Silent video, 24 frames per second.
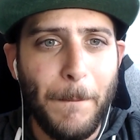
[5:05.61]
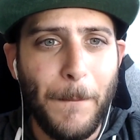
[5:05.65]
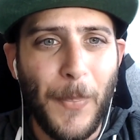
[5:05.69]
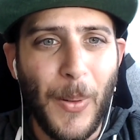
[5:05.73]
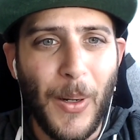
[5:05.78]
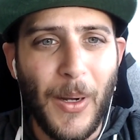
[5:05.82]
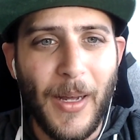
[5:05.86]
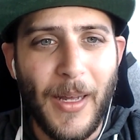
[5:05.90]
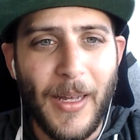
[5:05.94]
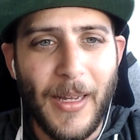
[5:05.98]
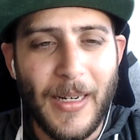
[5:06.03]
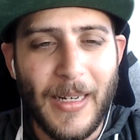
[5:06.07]

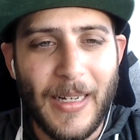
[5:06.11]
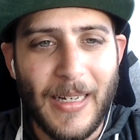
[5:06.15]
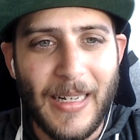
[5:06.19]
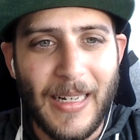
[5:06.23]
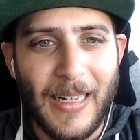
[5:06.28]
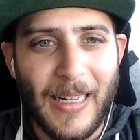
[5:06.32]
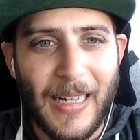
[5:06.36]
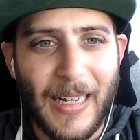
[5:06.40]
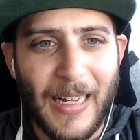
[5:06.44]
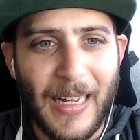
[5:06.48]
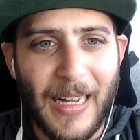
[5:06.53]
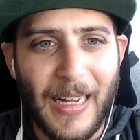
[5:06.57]
But
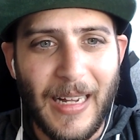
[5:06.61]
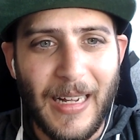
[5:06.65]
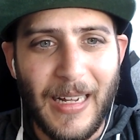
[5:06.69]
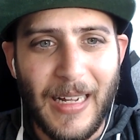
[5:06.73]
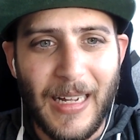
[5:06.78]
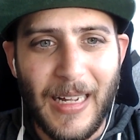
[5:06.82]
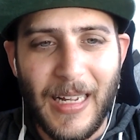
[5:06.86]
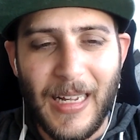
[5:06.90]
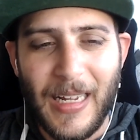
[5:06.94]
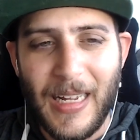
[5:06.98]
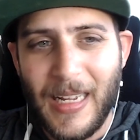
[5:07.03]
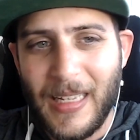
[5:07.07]

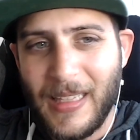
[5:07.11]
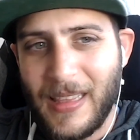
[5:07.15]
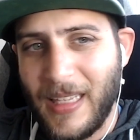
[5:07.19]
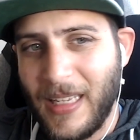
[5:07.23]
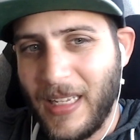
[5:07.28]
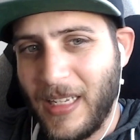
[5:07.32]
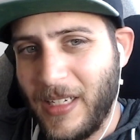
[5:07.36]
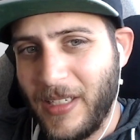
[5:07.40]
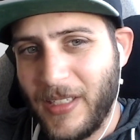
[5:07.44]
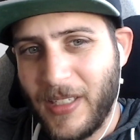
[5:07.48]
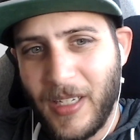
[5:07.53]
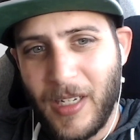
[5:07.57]
I
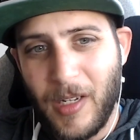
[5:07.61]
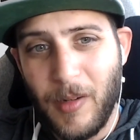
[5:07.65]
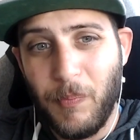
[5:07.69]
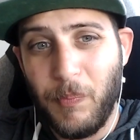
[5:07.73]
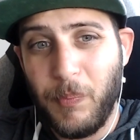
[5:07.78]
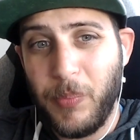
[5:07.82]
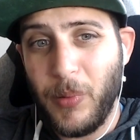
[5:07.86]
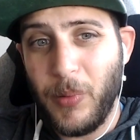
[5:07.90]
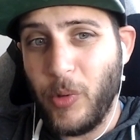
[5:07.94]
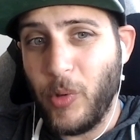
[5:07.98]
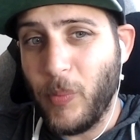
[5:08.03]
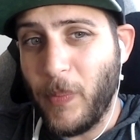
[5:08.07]
think he's like a
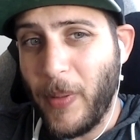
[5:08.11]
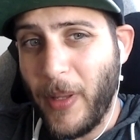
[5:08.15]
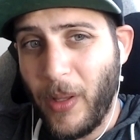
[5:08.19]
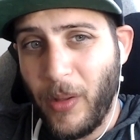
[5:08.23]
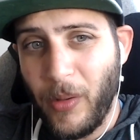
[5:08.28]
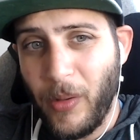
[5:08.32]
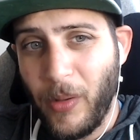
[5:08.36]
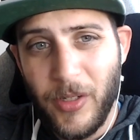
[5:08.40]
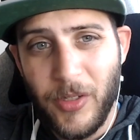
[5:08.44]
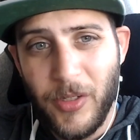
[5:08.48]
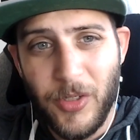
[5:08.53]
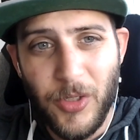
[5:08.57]
blue
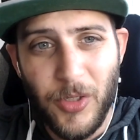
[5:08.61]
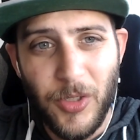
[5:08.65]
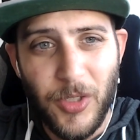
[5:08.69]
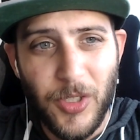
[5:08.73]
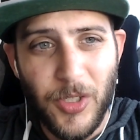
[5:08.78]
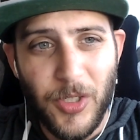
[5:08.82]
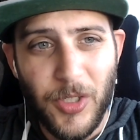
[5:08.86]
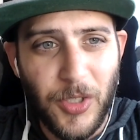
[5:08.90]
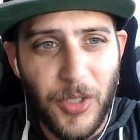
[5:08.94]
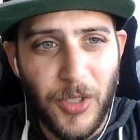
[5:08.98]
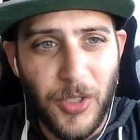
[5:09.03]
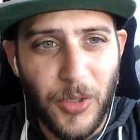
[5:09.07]
belt in
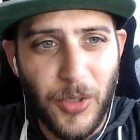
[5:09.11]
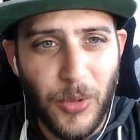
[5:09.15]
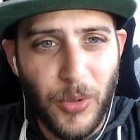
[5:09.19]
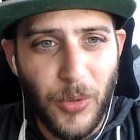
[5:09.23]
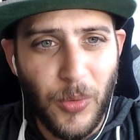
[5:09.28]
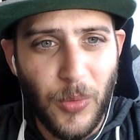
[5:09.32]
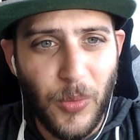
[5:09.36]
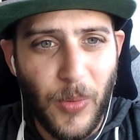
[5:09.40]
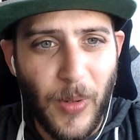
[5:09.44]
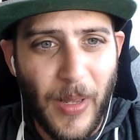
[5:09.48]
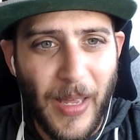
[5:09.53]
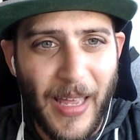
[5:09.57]
jiu-jitsu,